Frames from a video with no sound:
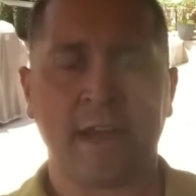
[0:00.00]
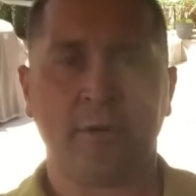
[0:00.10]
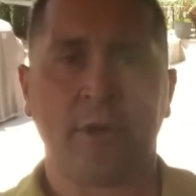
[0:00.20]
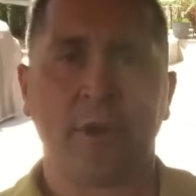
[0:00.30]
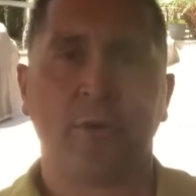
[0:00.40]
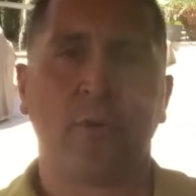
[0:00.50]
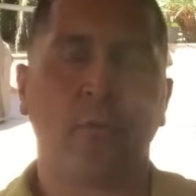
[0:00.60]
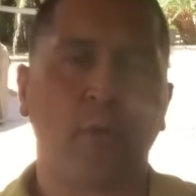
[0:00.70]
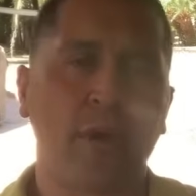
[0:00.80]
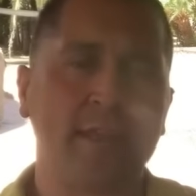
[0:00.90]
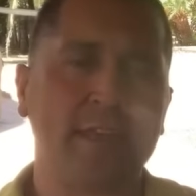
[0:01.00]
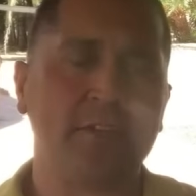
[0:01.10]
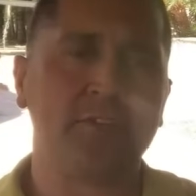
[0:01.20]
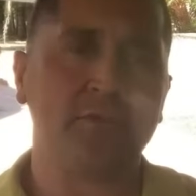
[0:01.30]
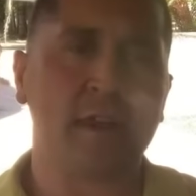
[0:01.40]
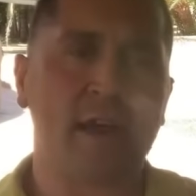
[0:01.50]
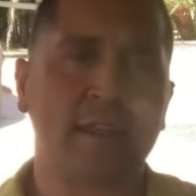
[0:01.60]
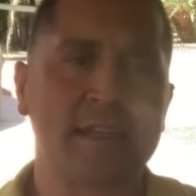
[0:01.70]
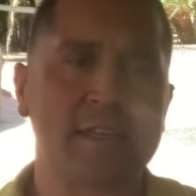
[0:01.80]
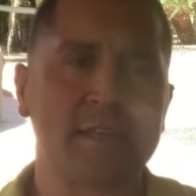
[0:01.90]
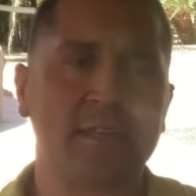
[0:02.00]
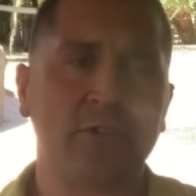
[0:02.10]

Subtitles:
Now, one thing, do not list,